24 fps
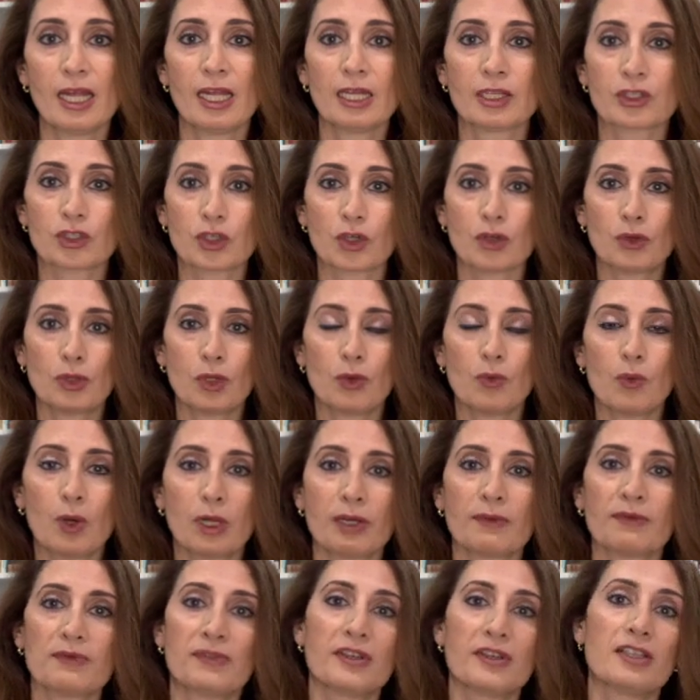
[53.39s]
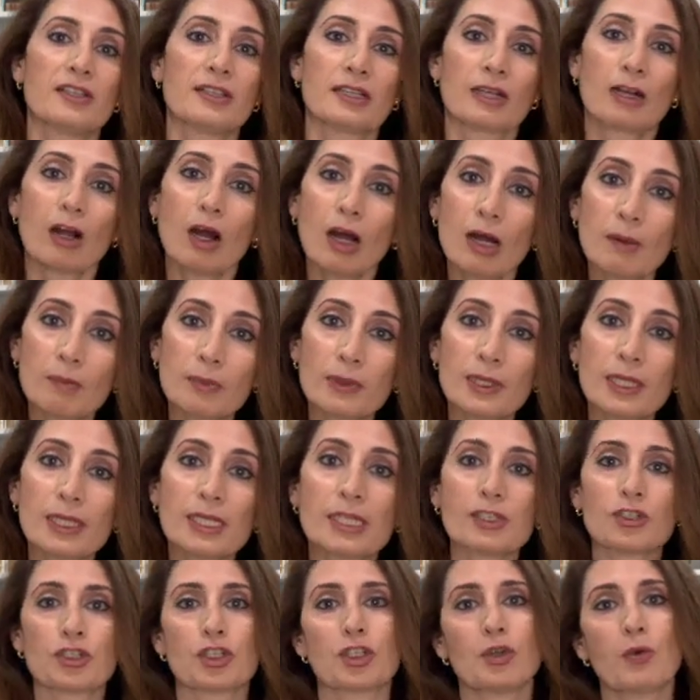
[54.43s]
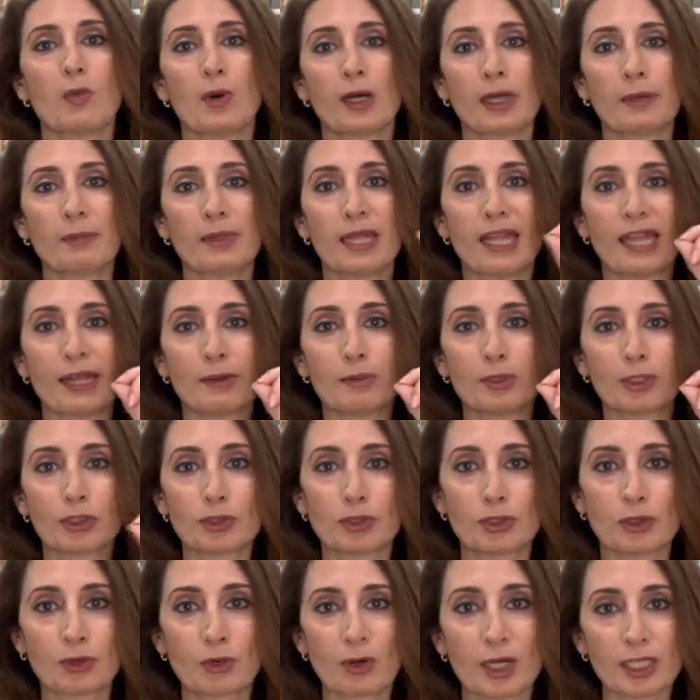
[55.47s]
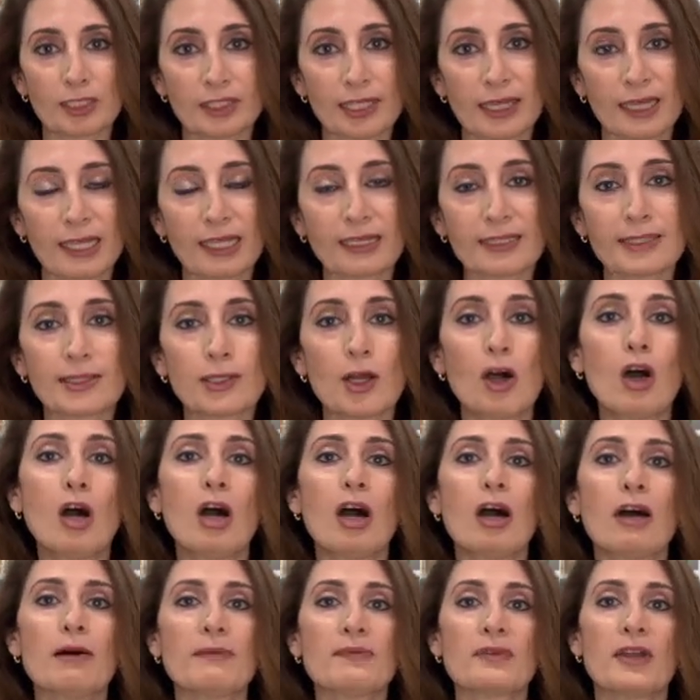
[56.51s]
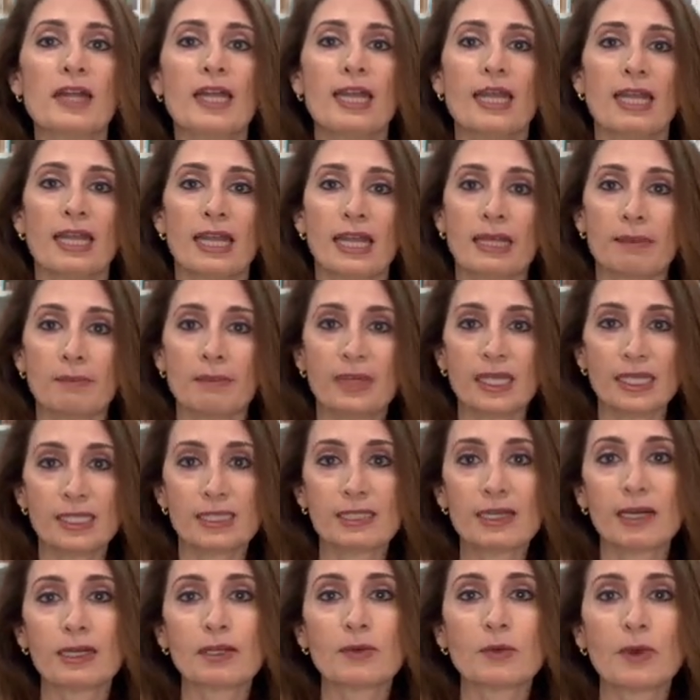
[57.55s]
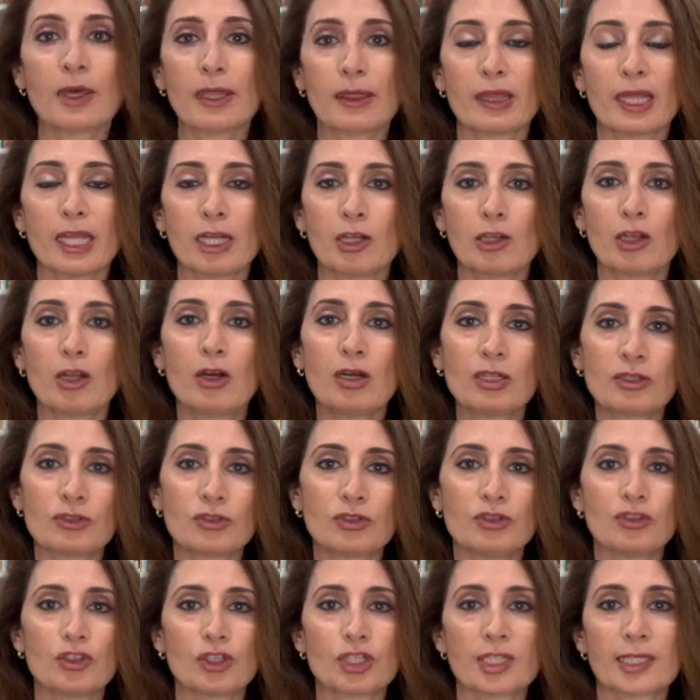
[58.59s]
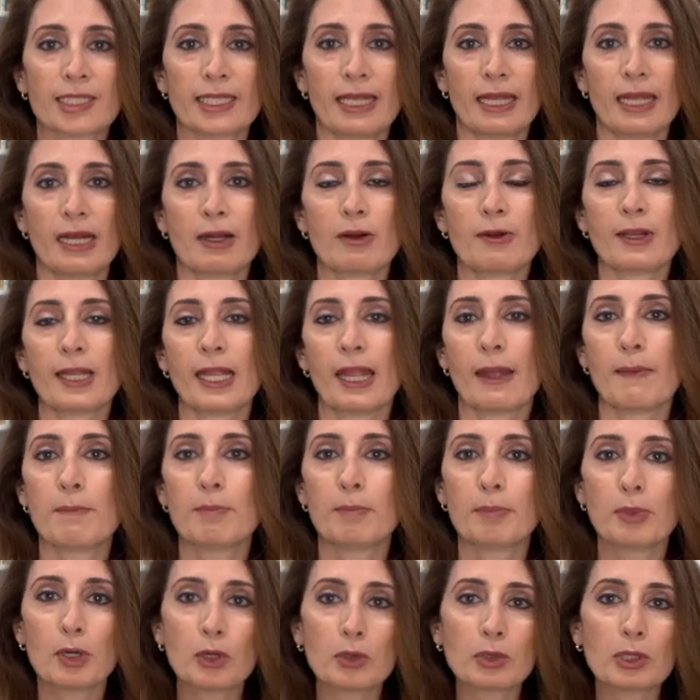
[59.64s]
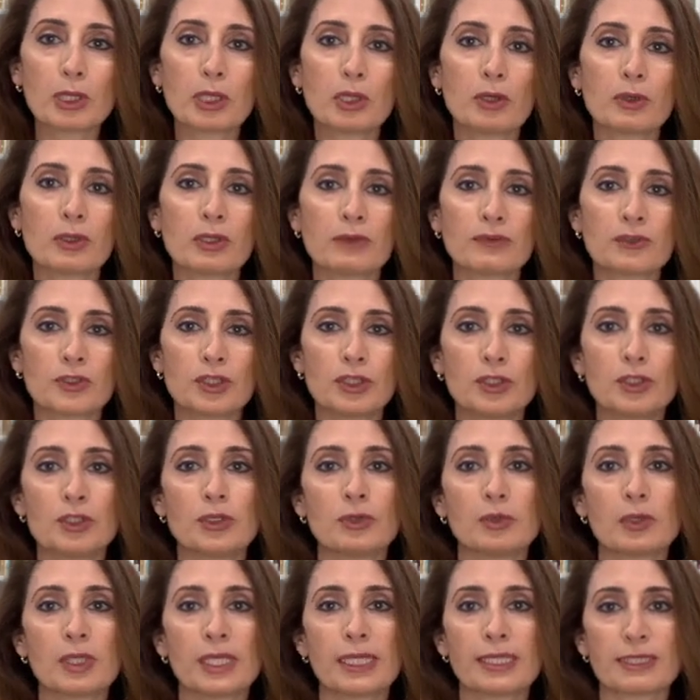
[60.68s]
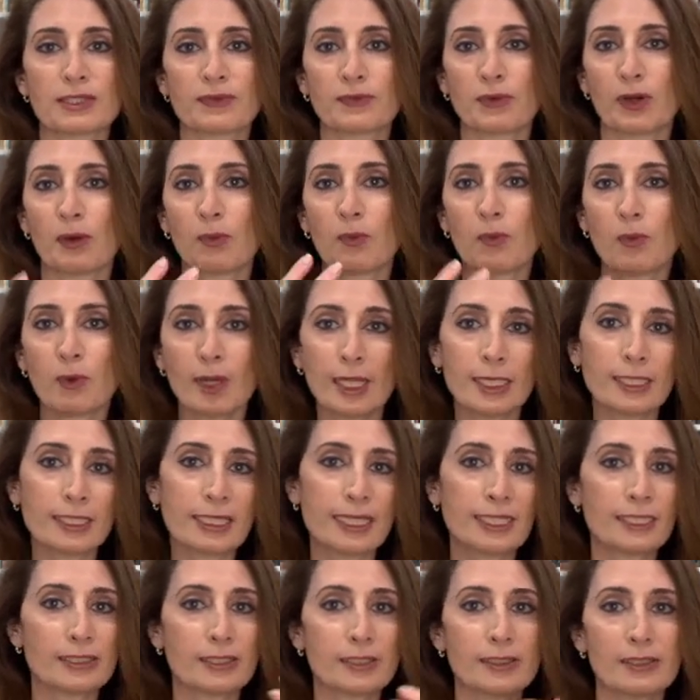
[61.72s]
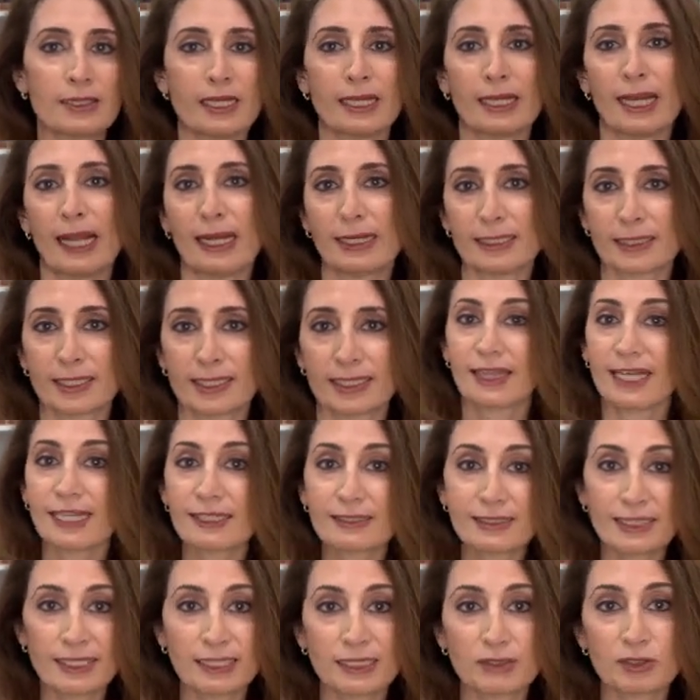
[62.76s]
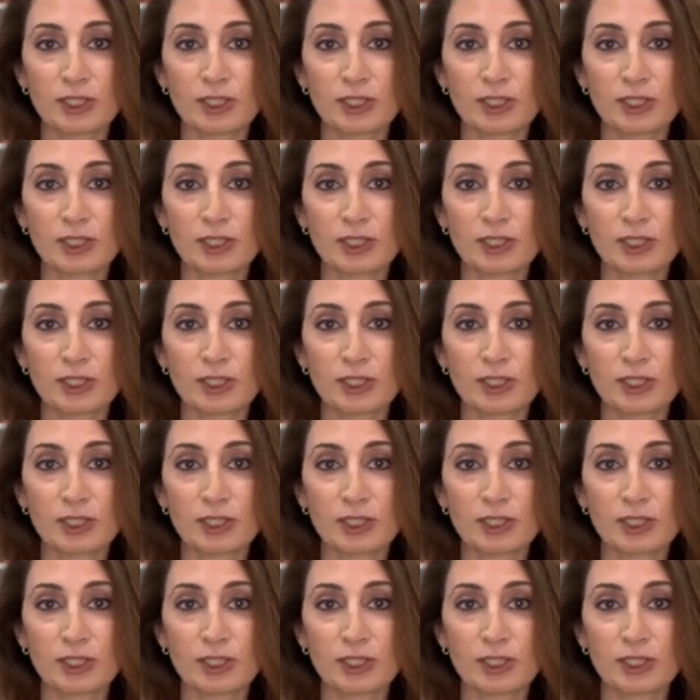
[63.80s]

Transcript: So you want to feel accomplished, you want to be able to cross things off and be done with it, not to just carry a boatload of to-do lists from one day to the next. That's how